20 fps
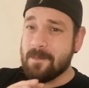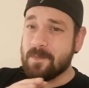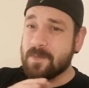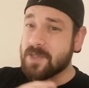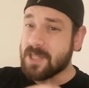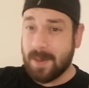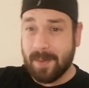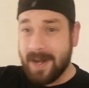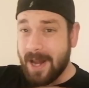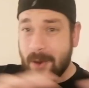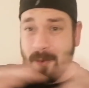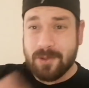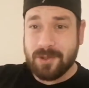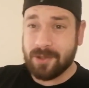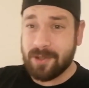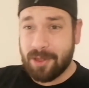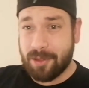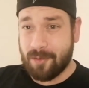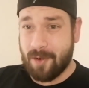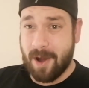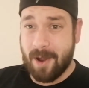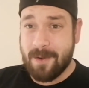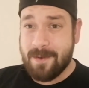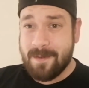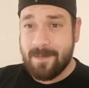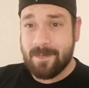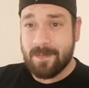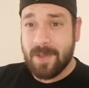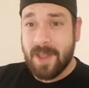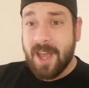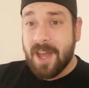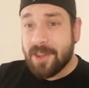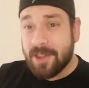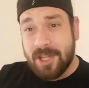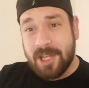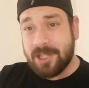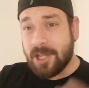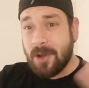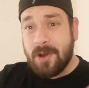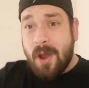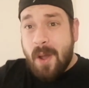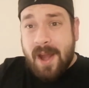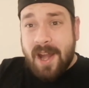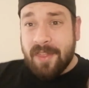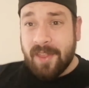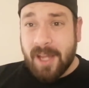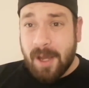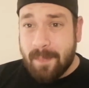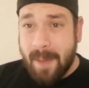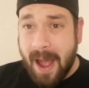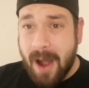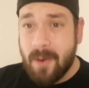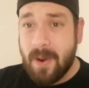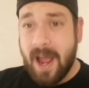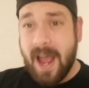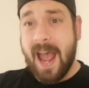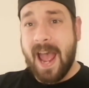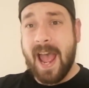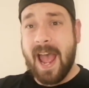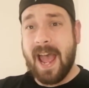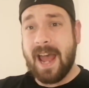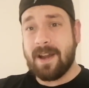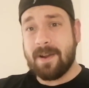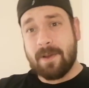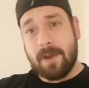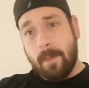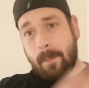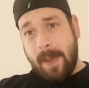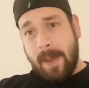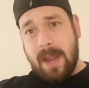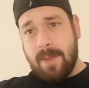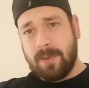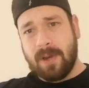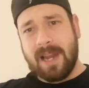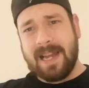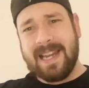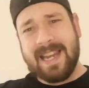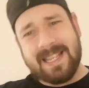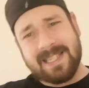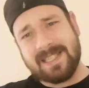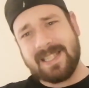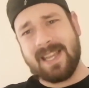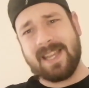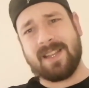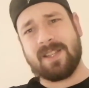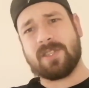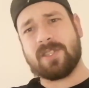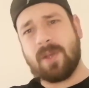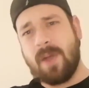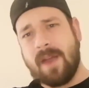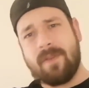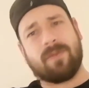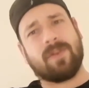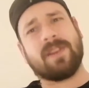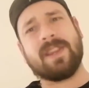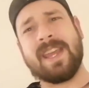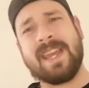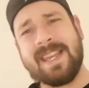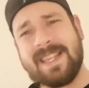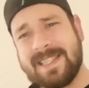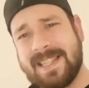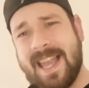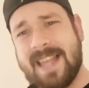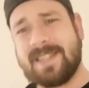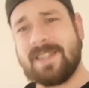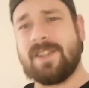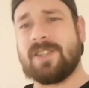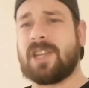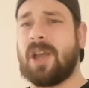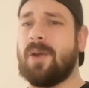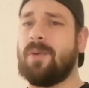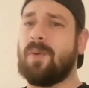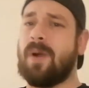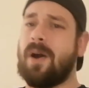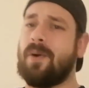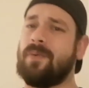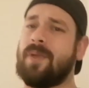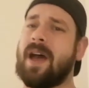someone else on the throne that you don't know anything about and that people are listening to everything that he says and just going, well,